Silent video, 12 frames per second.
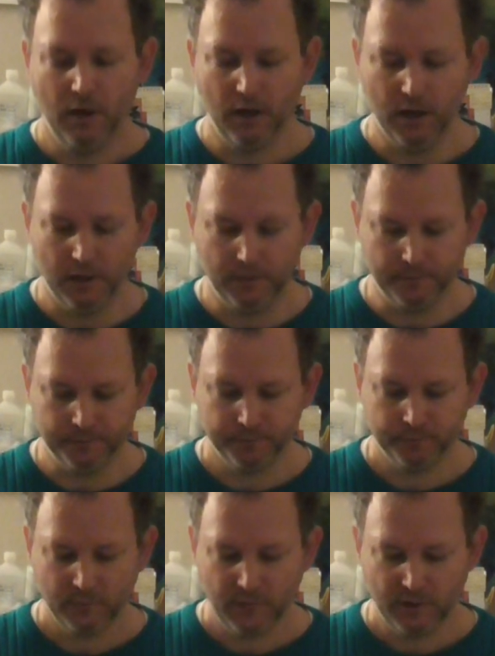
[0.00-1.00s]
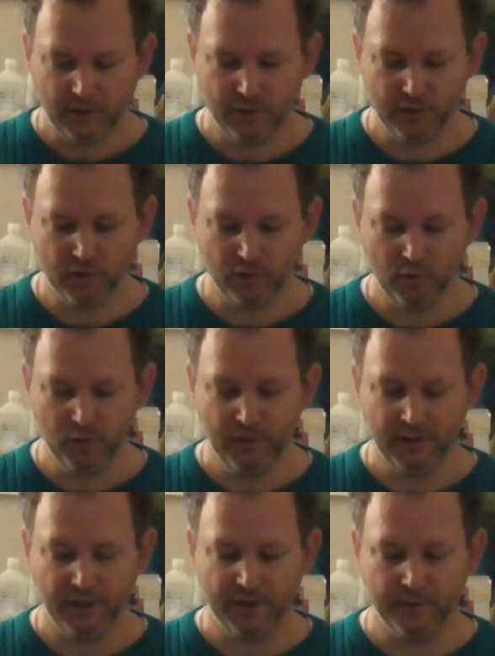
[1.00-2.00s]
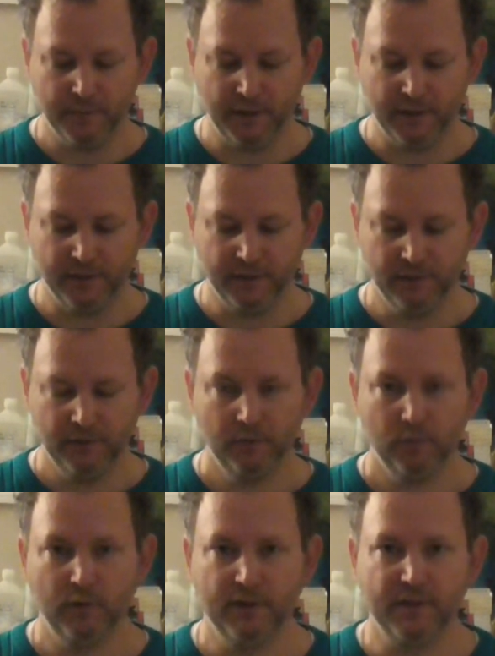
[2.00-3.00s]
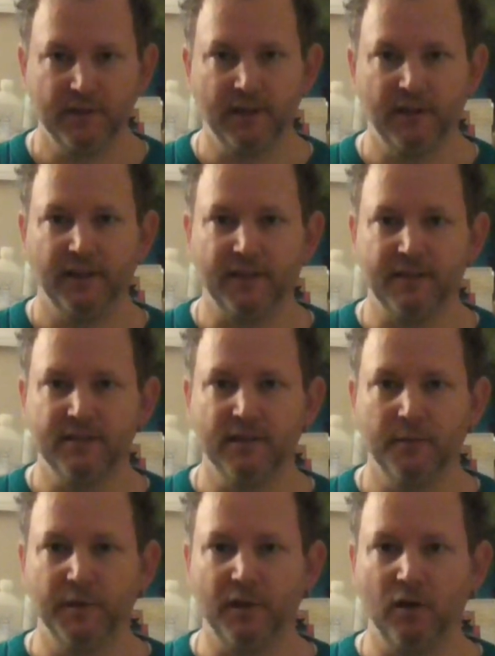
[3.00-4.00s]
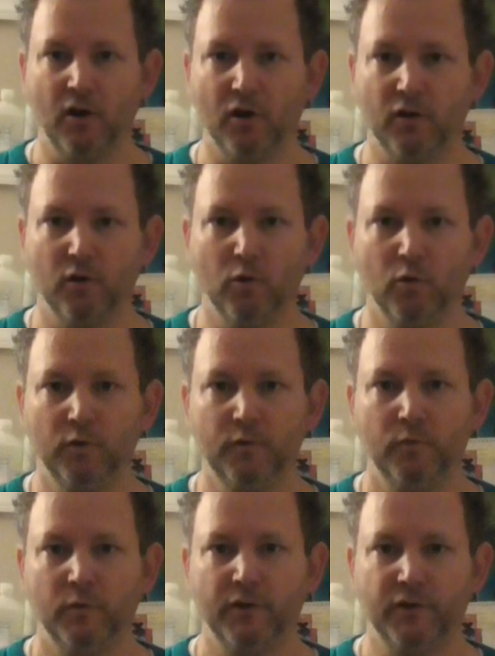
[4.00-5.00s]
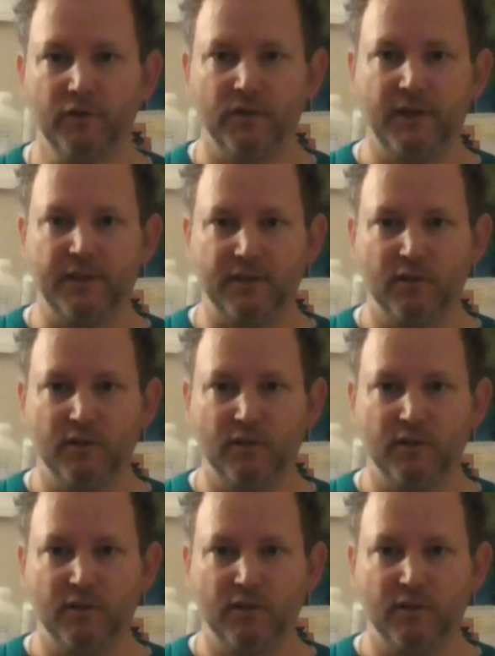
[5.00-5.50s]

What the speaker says: Then there's Uddiyana Bandha, which is kind of like a stomach heart hold, where you're kind